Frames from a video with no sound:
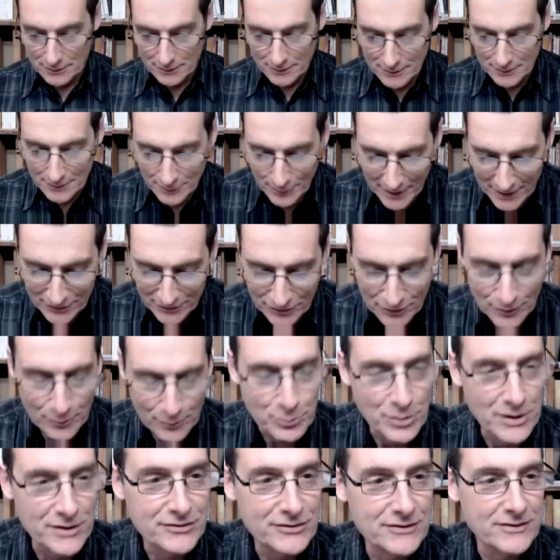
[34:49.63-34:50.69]
You end your
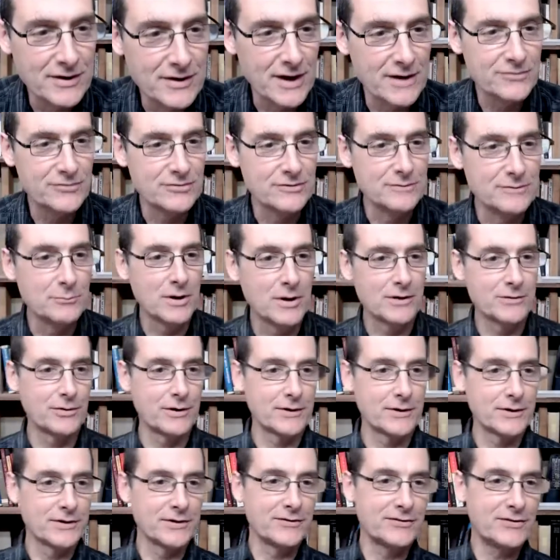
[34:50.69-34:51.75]
presentation by
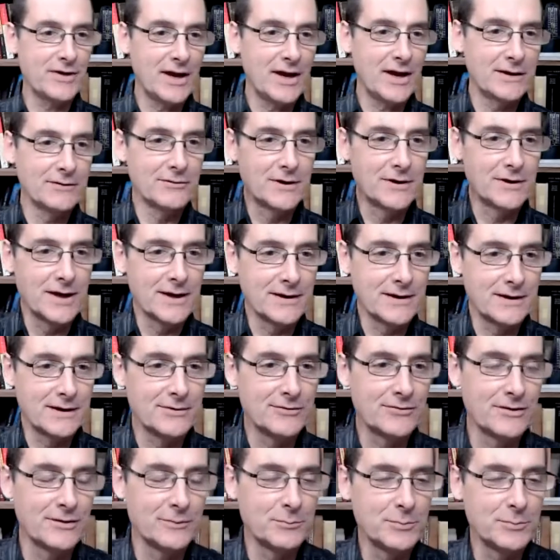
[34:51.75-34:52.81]
throwing this hand grenade into the